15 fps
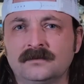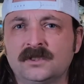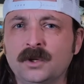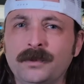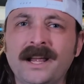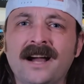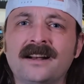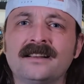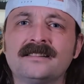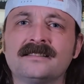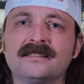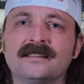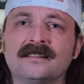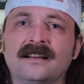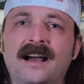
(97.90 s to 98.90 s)
To be
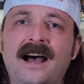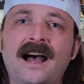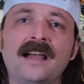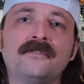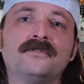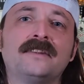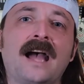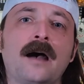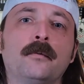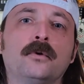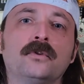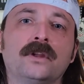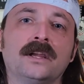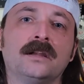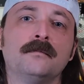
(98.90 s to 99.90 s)
honest, I've
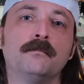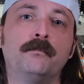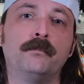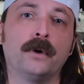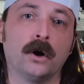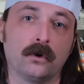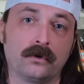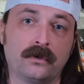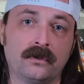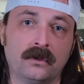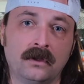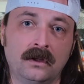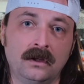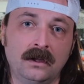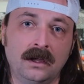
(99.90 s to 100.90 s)
dabbled in both,
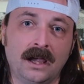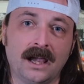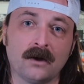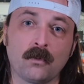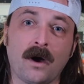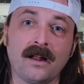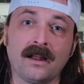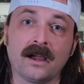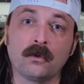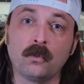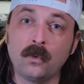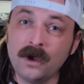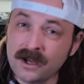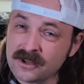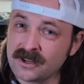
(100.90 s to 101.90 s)
and while I
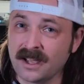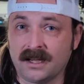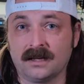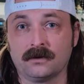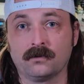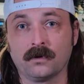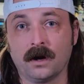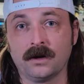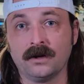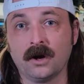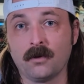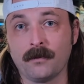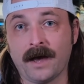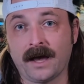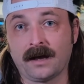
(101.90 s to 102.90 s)
wish I could run
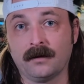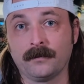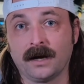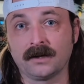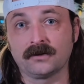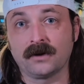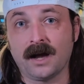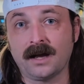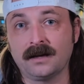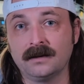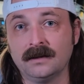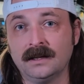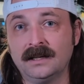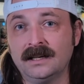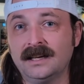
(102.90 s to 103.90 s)
no mag on my track,
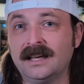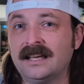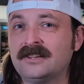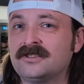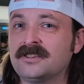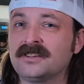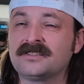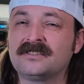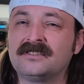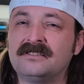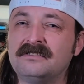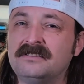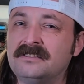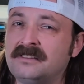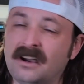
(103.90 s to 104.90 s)
it just
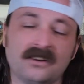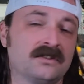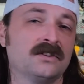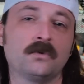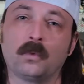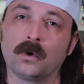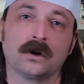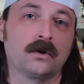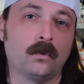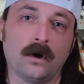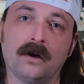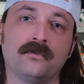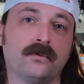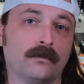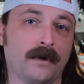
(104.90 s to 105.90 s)
doesn't work
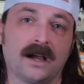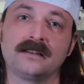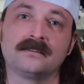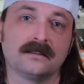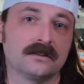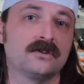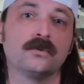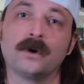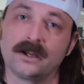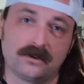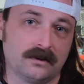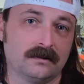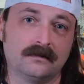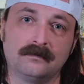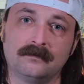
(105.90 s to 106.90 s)
well for my
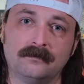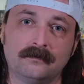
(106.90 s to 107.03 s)
situation.